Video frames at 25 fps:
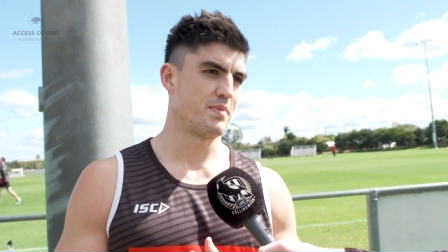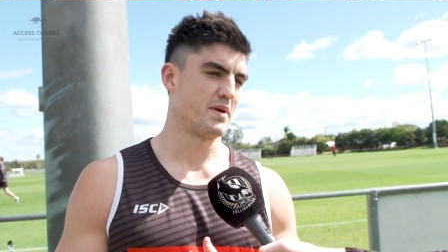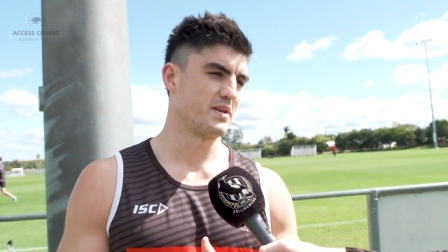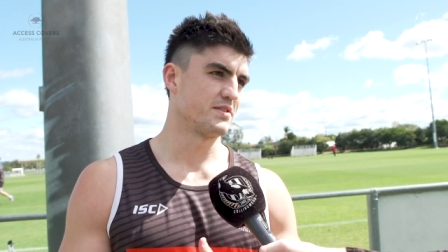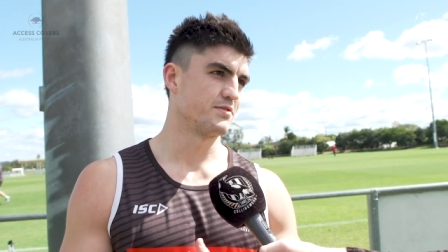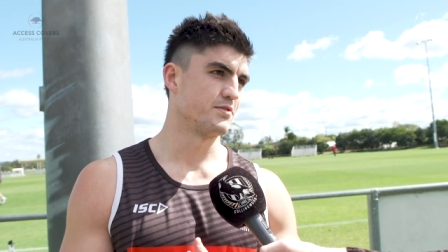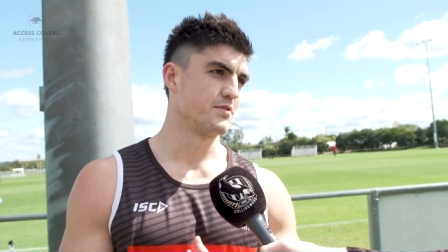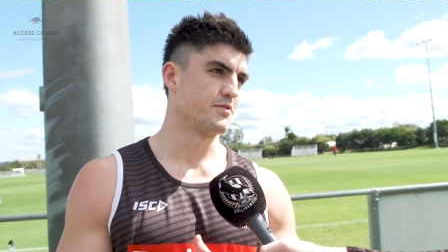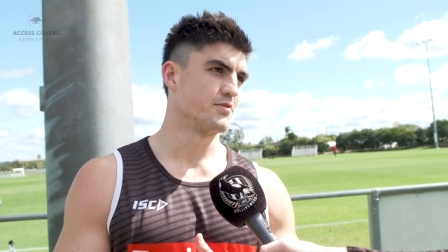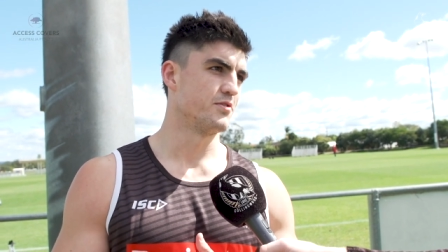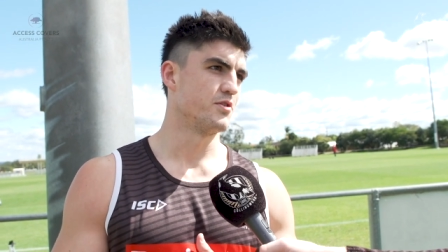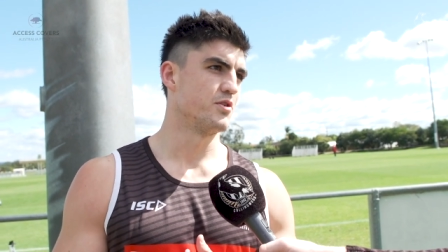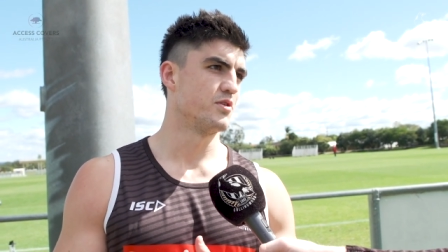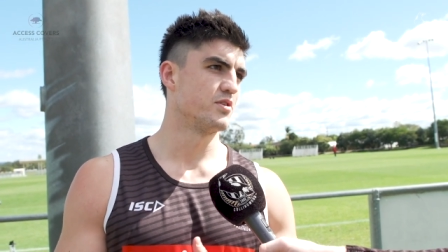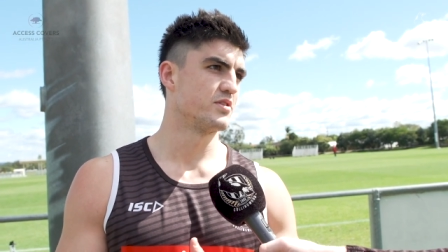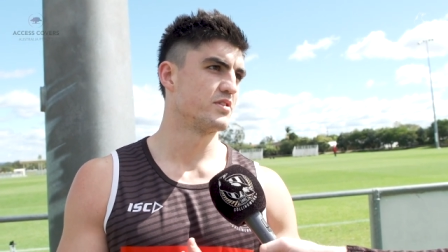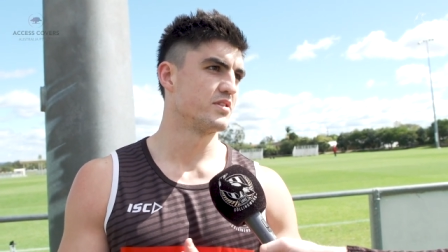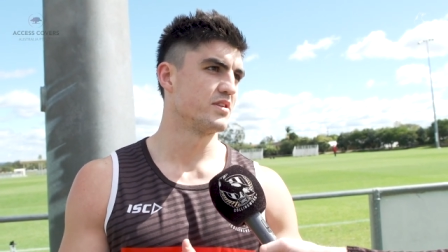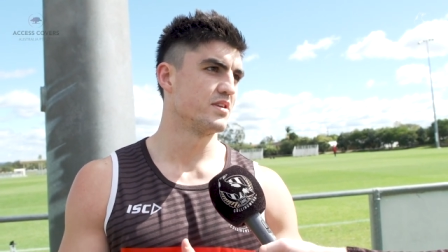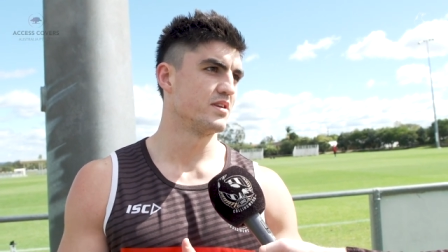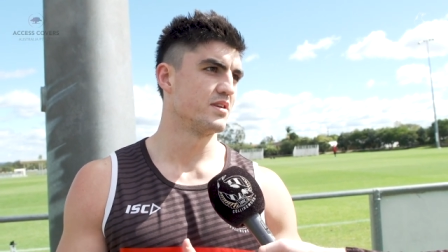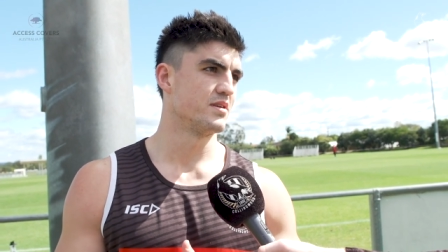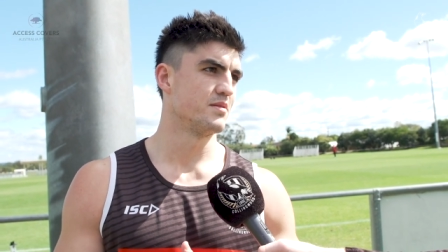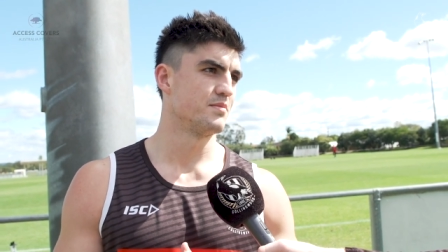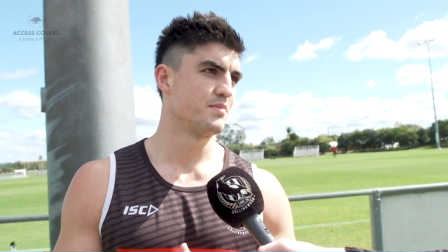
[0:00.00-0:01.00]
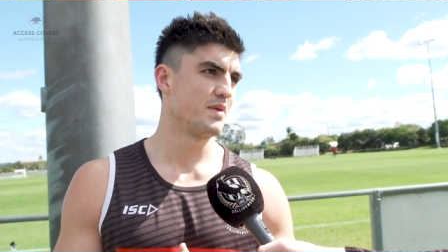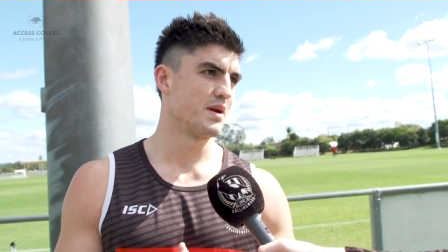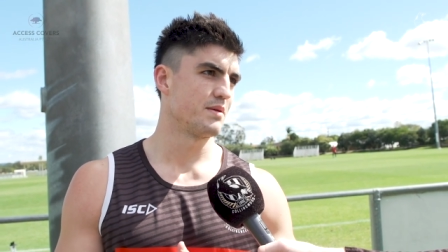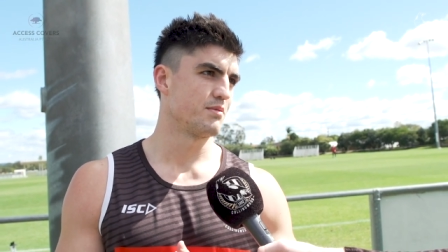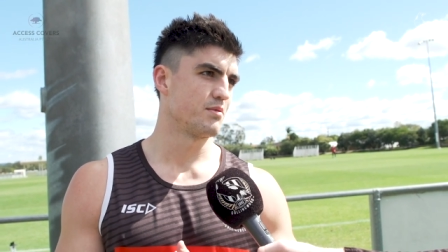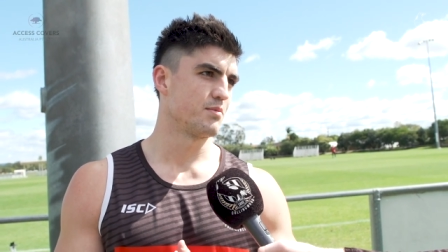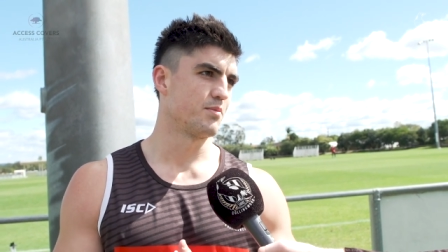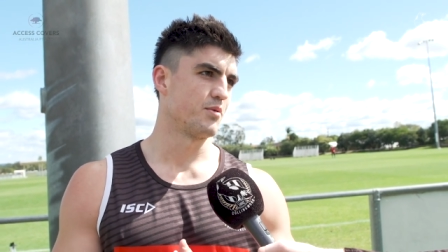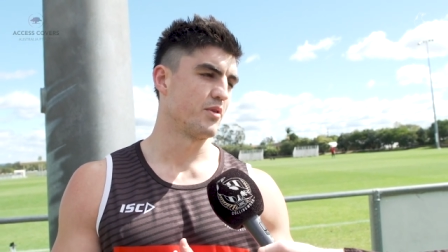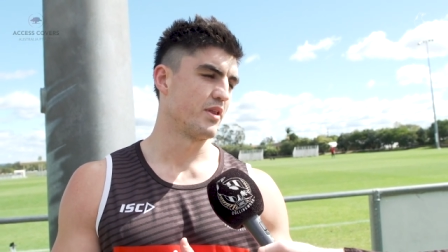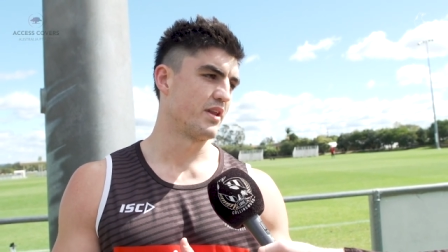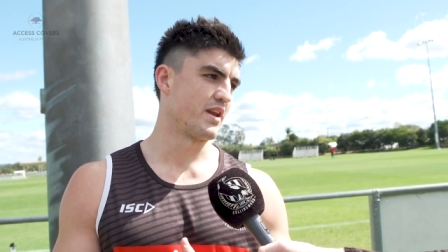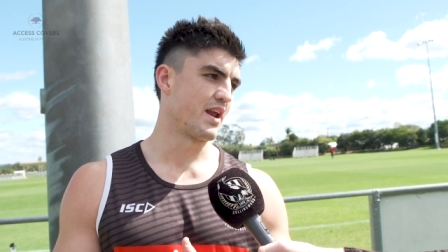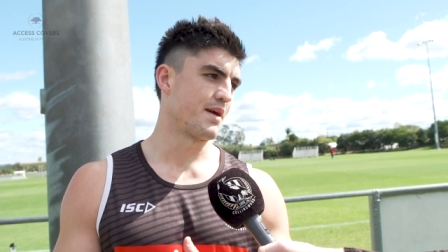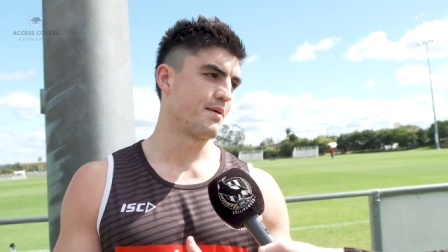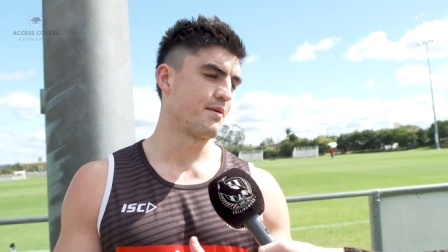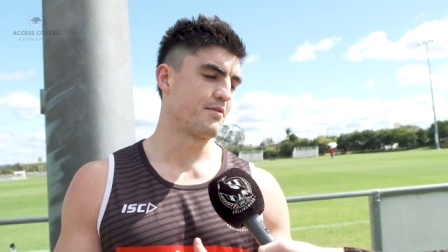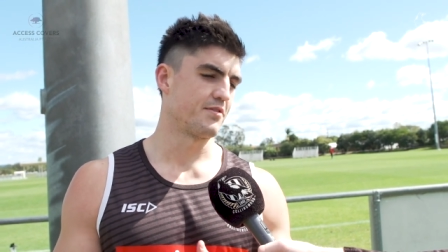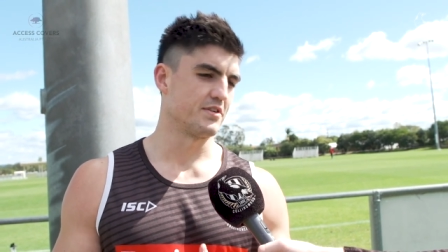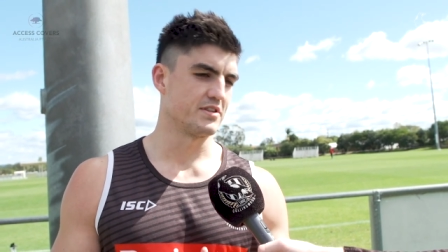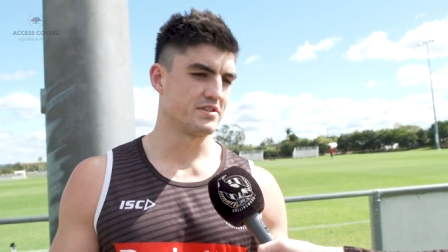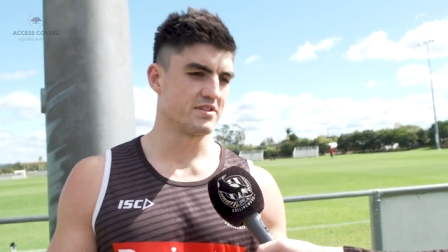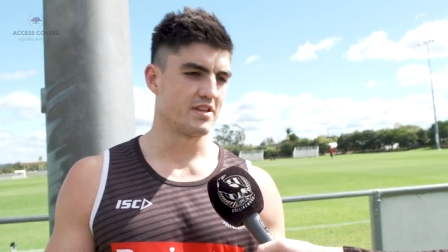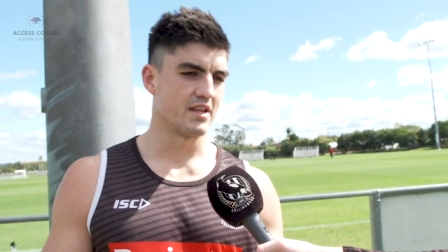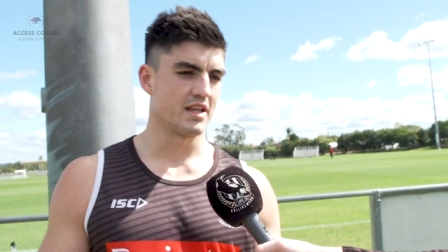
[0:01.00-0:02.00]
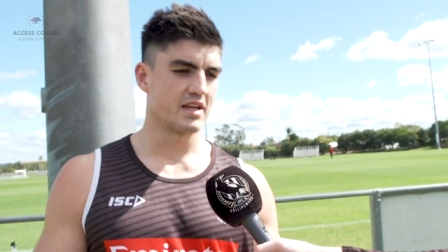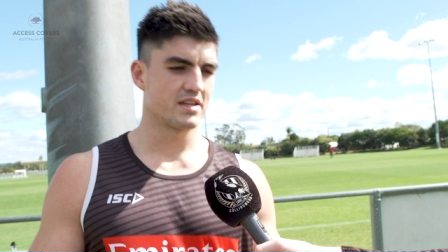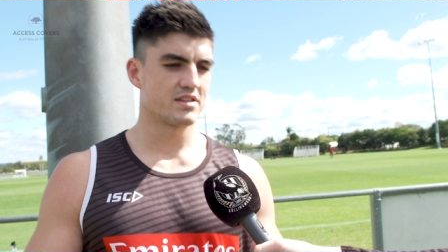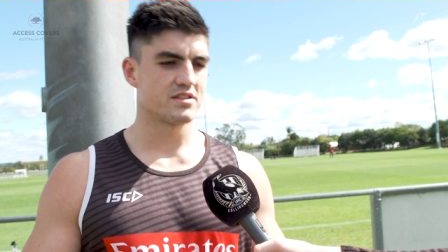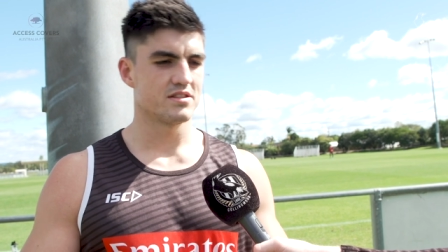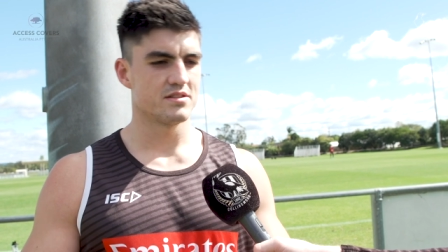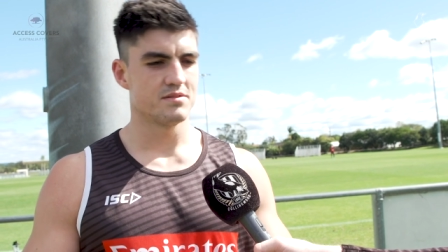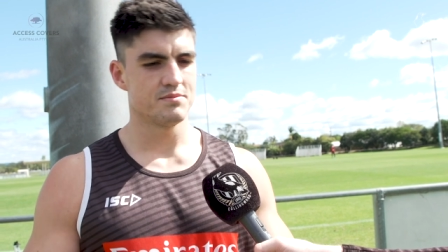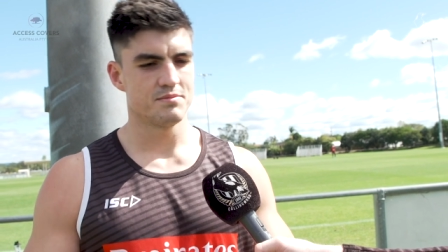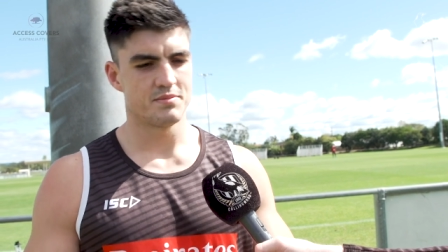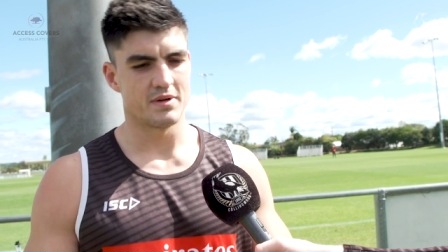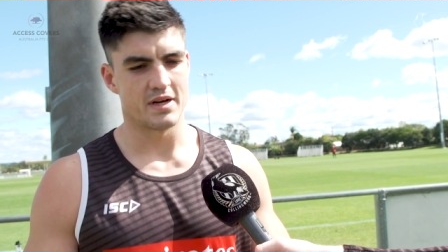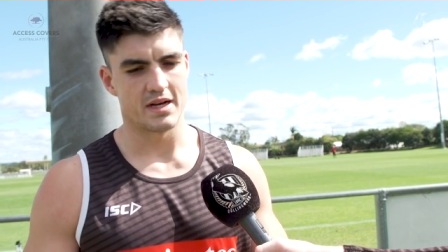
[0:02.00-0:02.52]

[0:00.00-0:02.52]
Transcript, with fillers: best foot forward to be able to put their name up for selection.